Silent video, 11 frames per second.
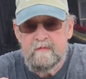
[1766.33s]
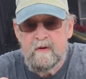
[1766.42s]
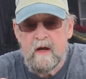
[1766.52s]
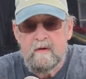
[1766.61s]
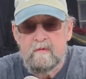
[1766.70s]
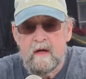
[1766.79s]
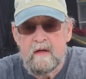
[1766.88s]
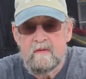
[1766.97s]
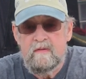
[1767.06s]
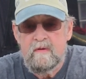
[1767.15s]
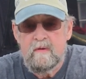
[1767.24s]
fried
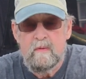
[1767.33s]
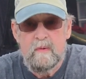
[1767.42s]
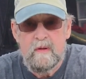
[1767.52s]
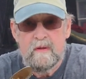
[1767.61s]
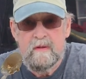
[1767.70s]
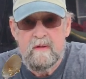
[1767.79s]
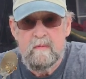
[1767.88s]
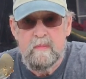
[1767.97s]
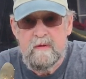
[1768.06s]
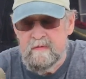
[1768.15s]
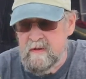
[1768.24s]
rice with
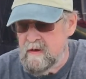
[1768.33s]
beef